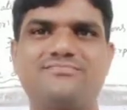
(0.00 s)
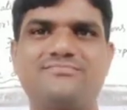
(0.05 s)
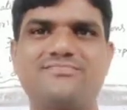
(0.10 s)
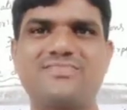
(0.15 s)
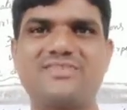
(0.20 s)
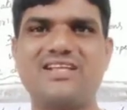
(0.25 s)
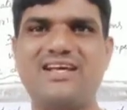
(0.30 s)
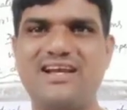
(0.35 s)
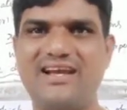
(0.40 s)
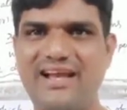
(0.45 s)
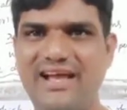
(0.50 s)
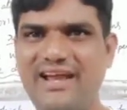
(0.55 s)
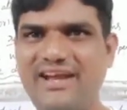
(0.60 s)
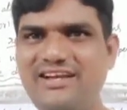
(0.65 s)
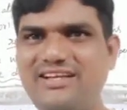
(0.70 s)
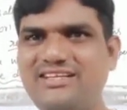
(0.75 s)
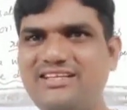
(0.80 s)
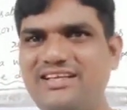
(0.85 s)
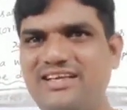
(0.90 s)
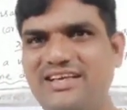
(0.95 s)
The
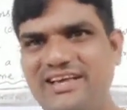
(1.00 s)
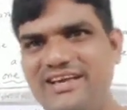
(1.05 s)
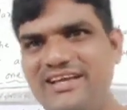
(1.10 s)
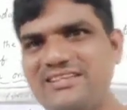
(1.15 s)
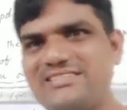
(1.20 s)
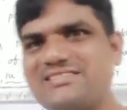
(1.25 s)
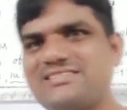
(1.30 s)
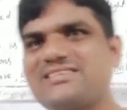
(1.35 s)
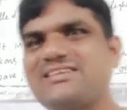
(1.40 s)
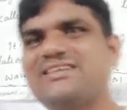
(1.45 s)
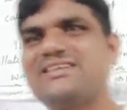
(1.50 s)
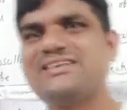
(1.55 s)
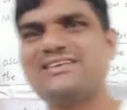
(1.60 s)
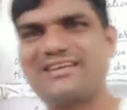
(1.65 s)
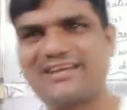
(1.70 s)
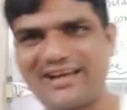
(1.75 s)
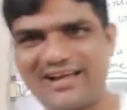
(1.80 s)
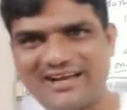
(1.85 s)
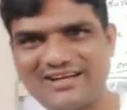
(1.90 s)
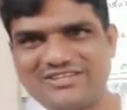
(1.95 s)
light is
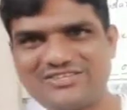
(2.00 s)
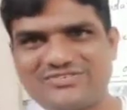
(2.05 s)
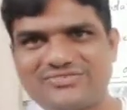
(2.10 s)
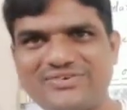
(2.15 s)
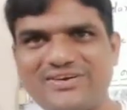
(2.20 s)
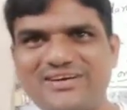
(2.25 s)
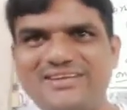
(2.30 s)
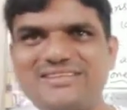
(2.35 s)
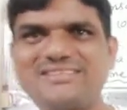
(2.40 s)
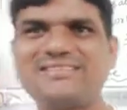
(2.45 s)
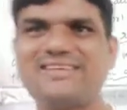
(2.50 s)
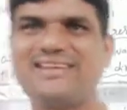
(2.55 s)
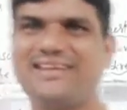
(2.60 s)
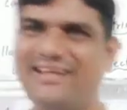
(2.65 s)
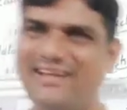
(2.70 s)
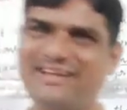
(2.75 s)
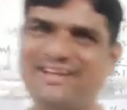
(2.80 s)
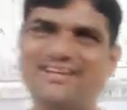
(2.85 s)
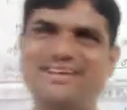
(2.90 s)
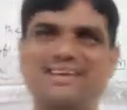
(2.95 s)
transverse
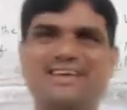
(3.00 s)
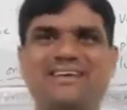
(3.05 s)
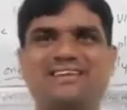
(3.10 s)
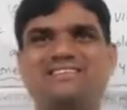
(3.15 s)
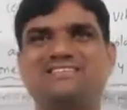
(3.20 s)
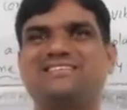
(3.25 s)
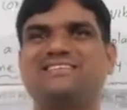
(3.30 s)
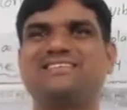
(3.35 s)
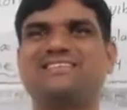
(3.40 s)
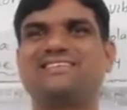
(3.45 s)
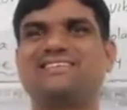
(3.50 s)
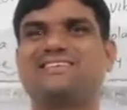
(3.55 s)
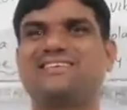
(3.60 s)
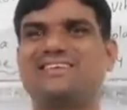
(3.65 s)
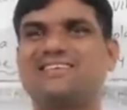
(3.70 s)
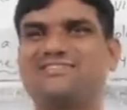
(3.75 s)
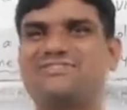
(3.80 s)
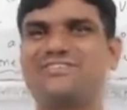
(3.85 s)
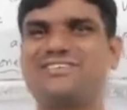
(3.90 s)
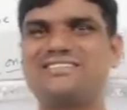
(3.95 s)
in nature.
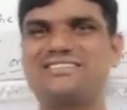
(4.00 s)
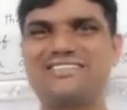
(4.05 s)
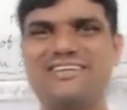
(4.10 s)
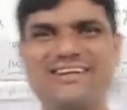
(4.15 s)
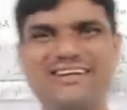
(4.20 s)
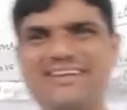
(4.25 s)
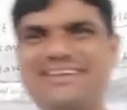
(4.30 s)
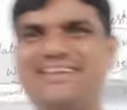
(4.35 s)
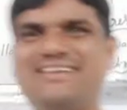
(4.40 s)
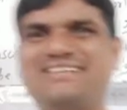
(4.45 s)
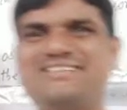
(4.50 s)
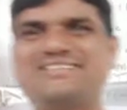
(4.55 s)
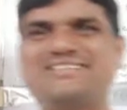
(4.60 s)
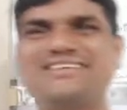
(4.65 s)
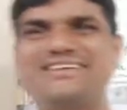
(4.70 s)
Transverse in nature.